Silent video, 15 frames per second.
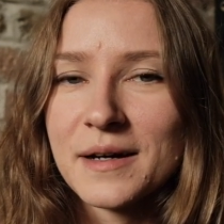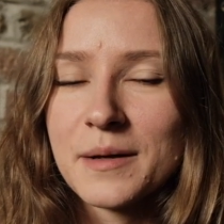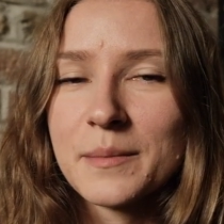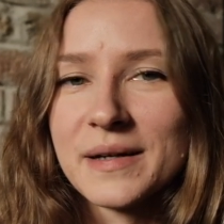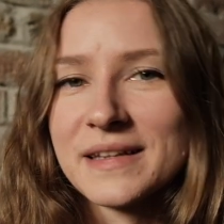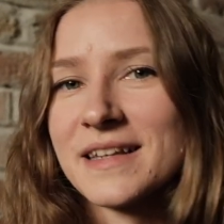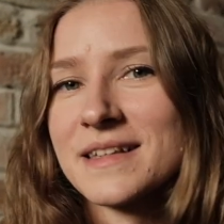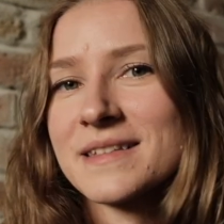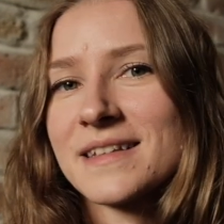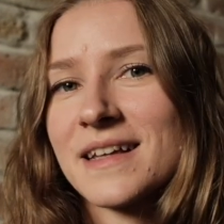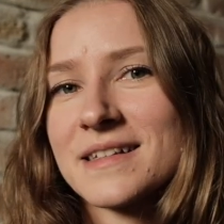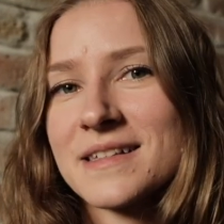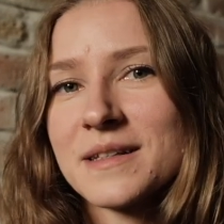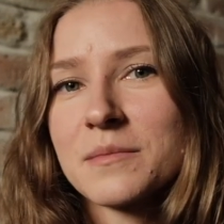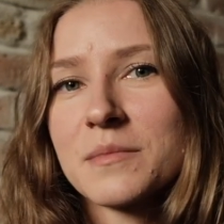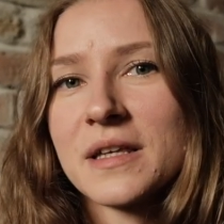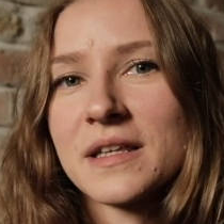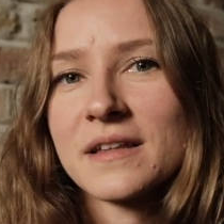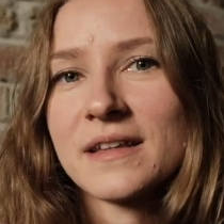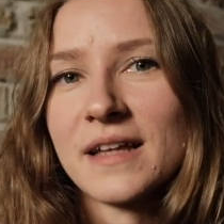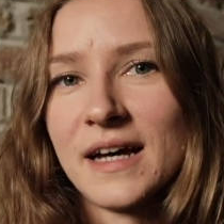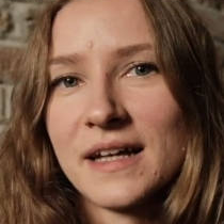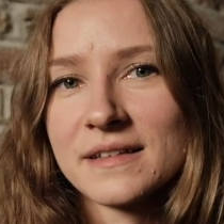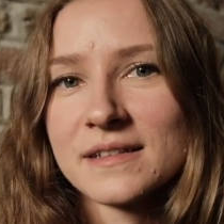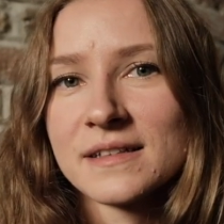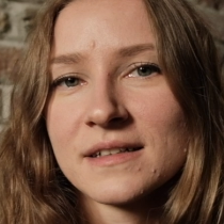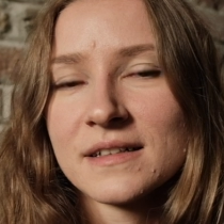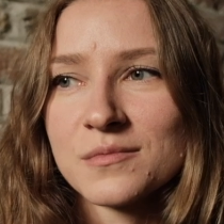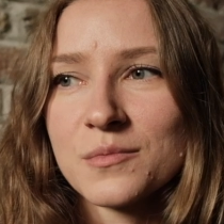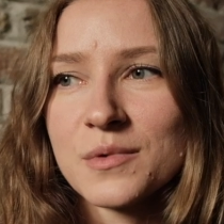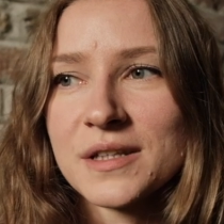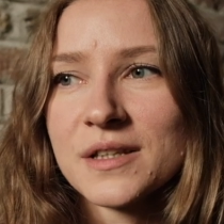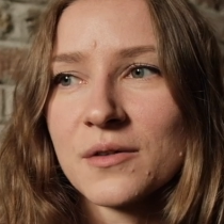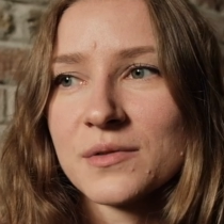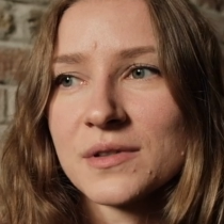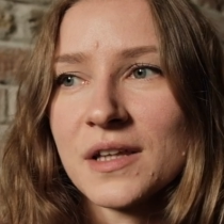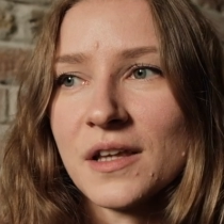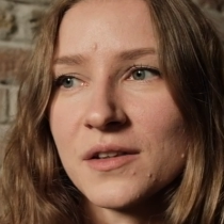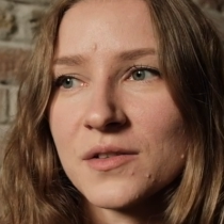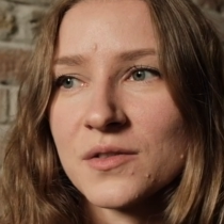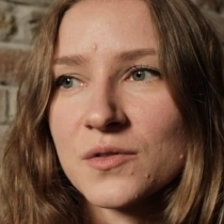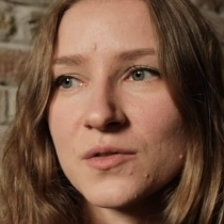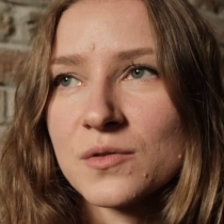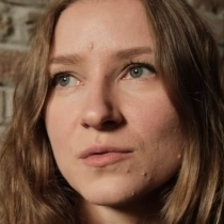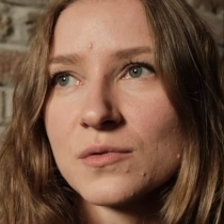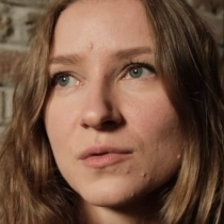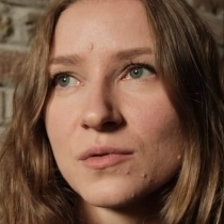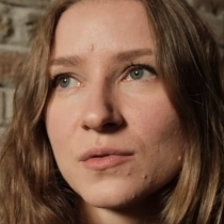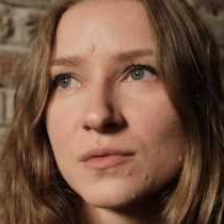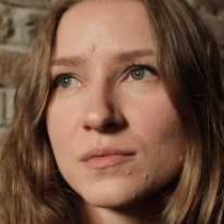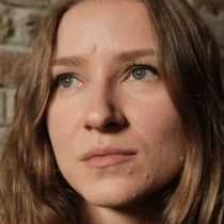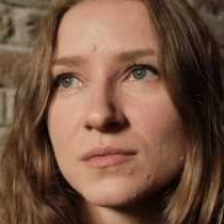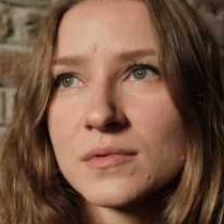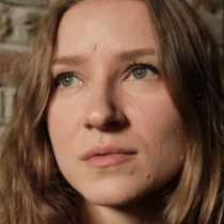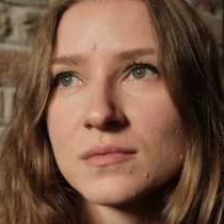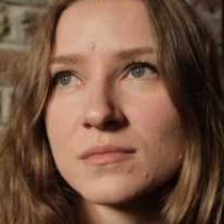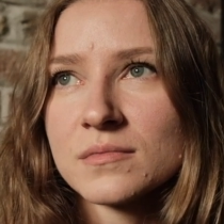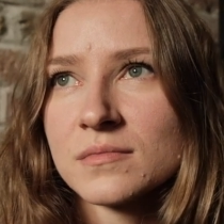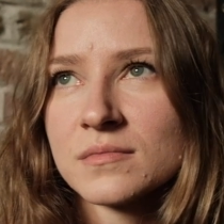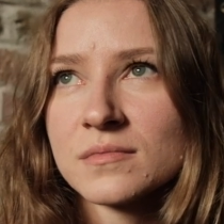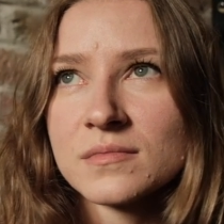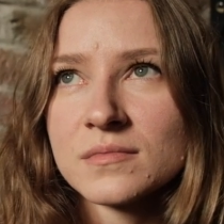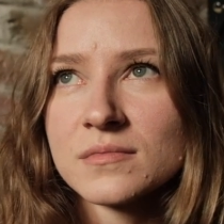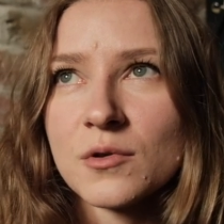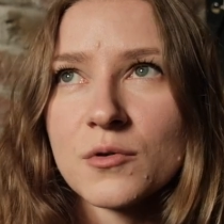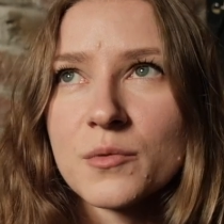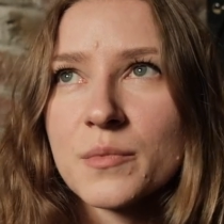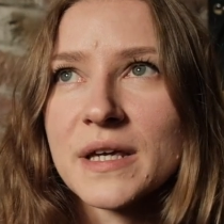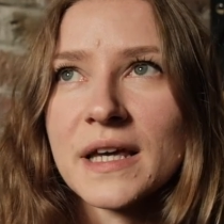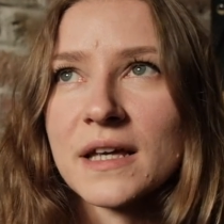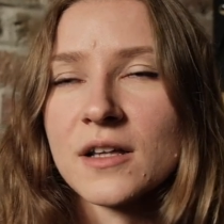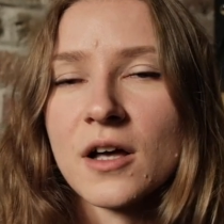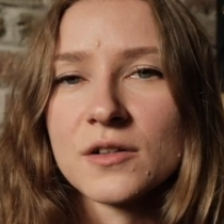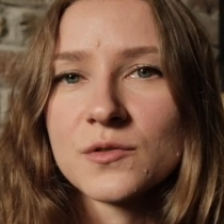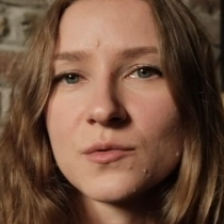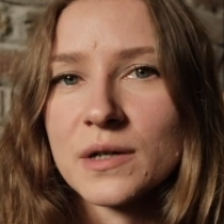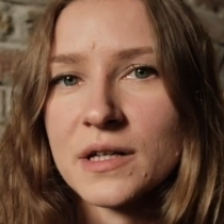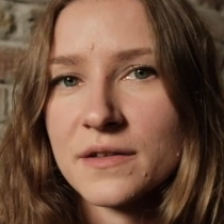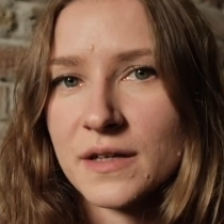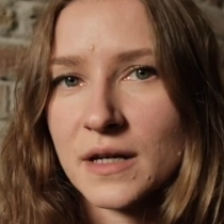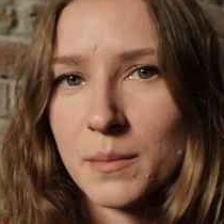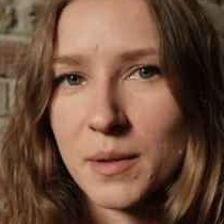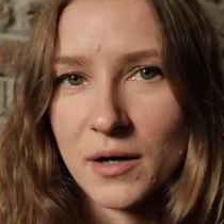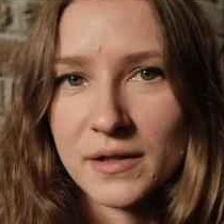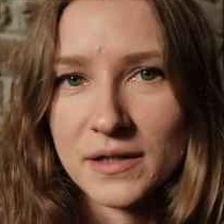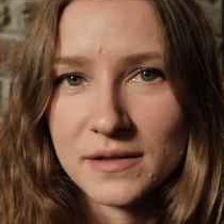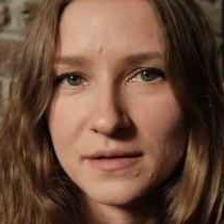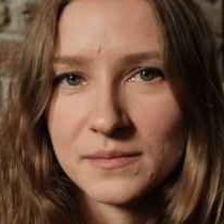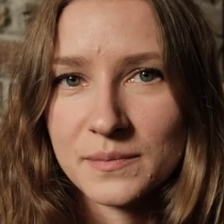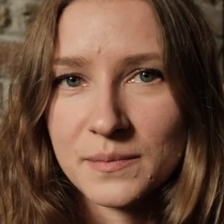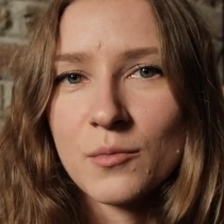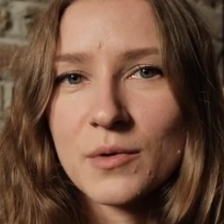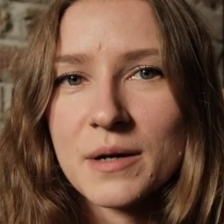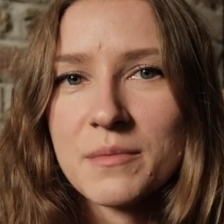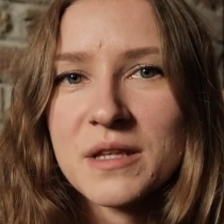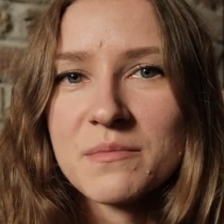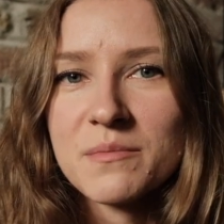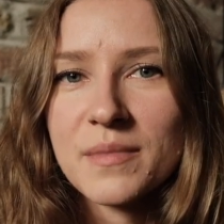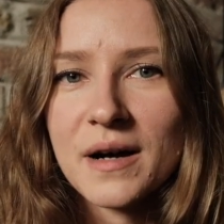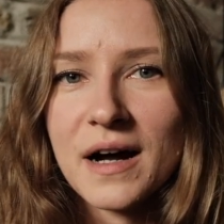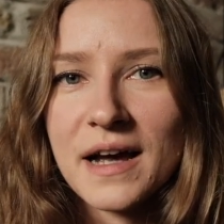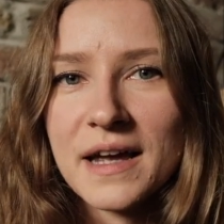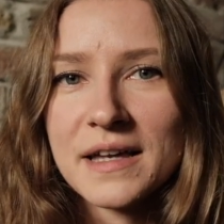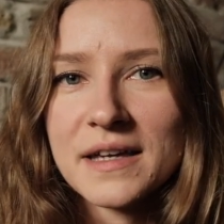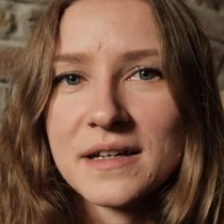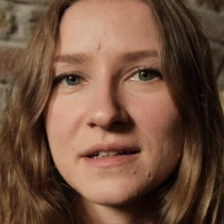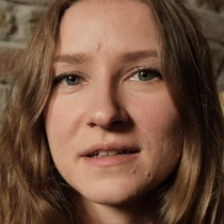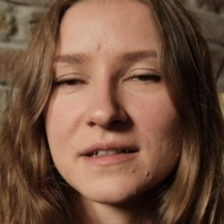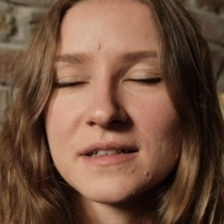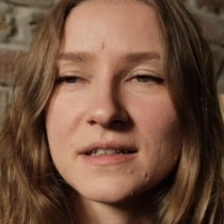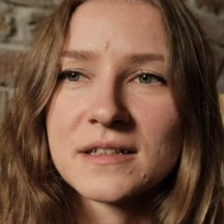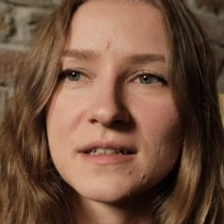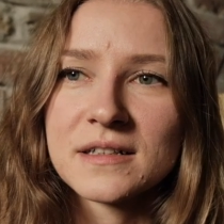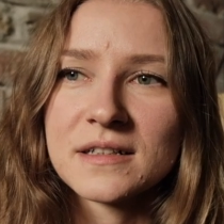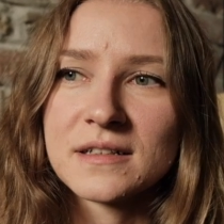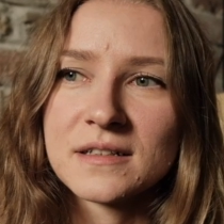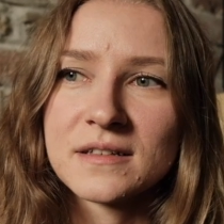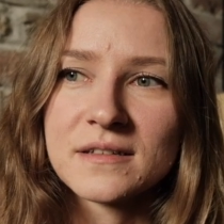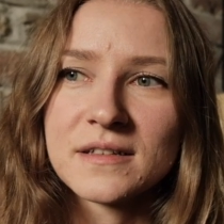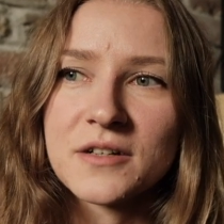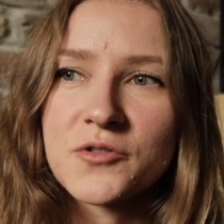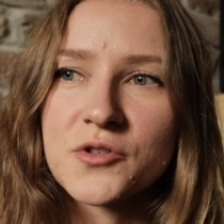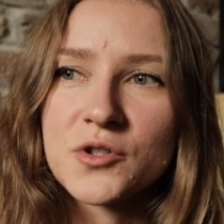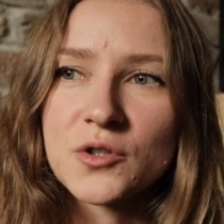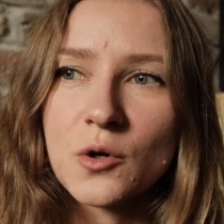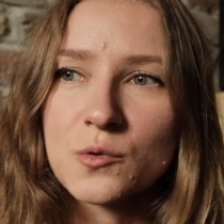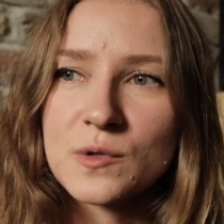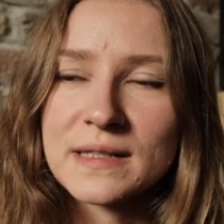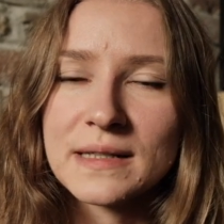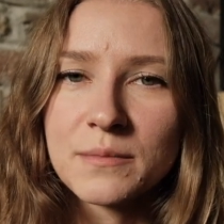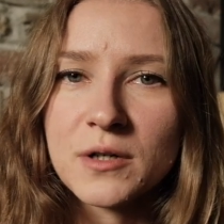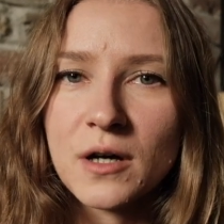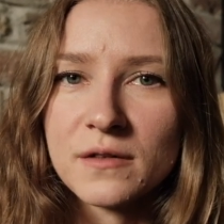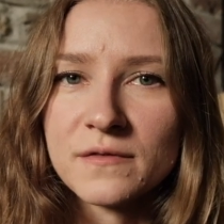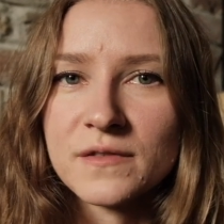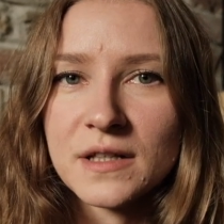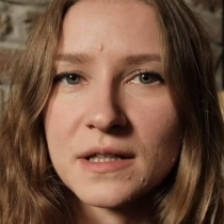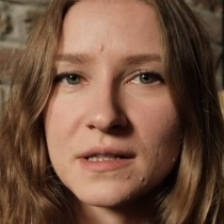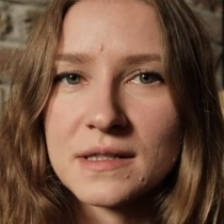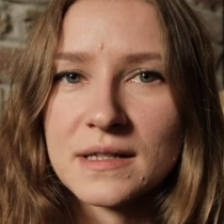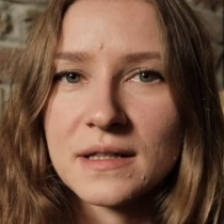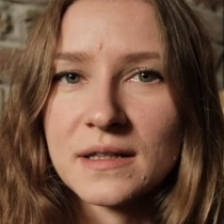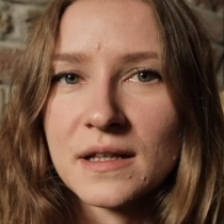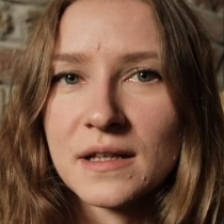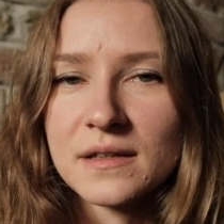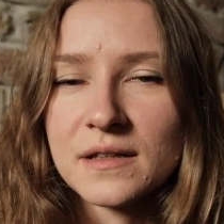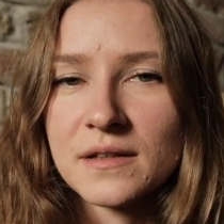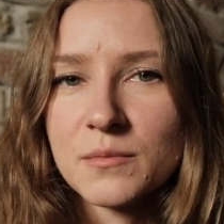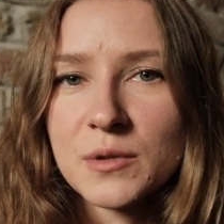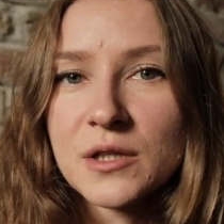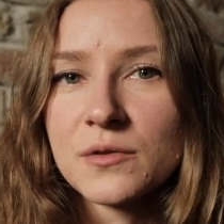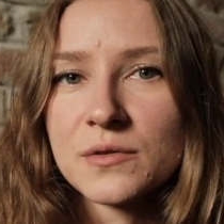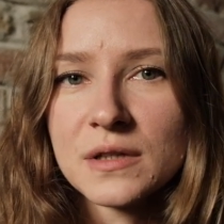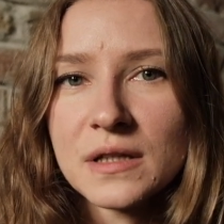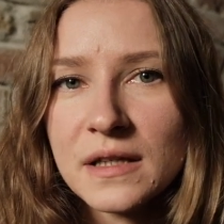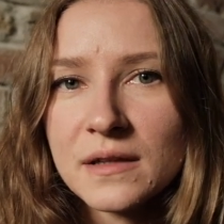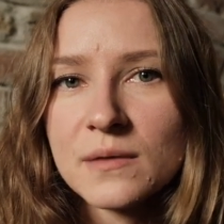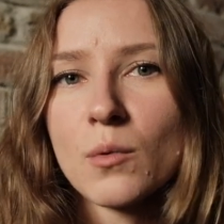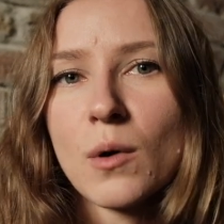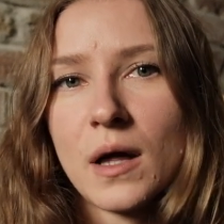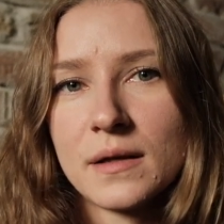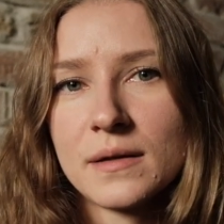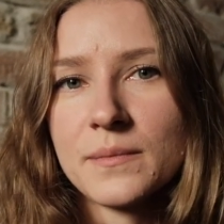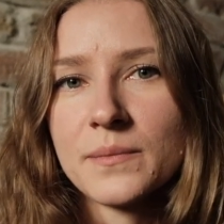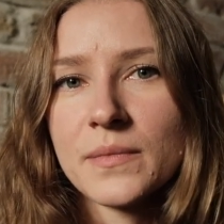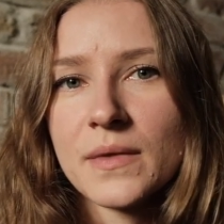But that doesn't mean that we don't need to, or we cannot do anything about it. What I mean by there is no sleep confidence and we don't need one,